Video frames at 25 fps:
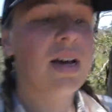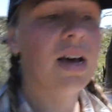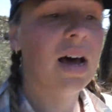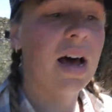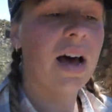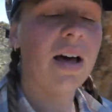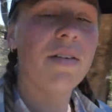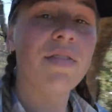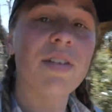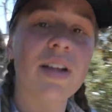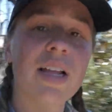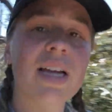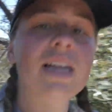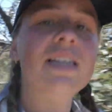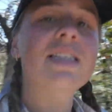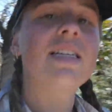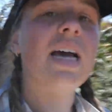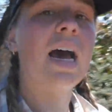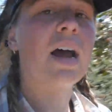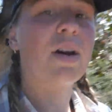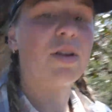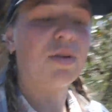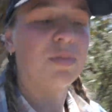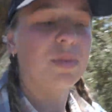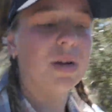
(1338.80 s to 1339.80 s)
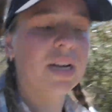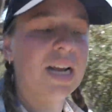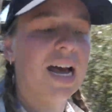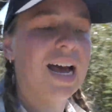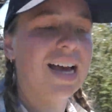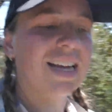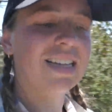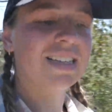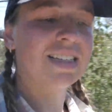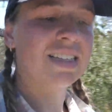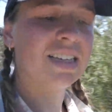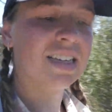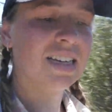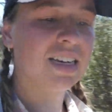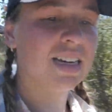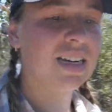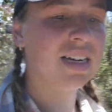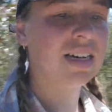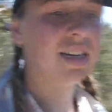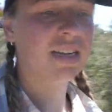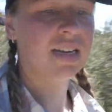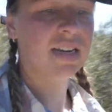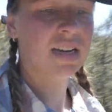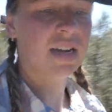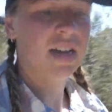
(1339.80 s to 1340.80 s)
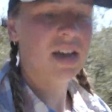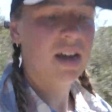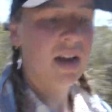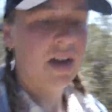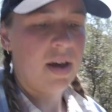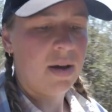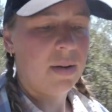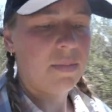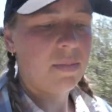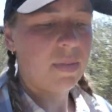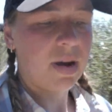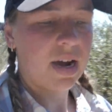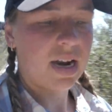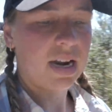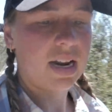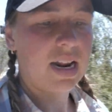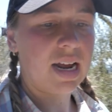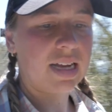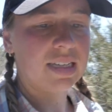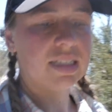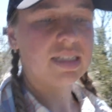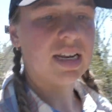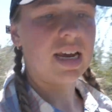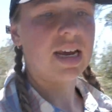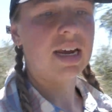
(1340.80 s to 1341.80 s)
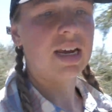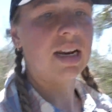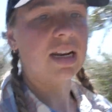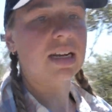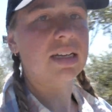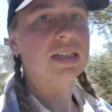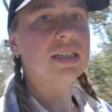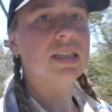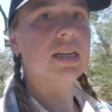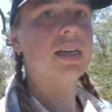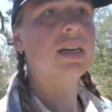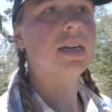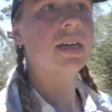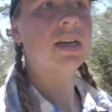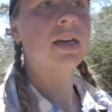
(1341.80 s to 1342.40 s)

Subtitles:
I feel like down will be nice, but it has taken us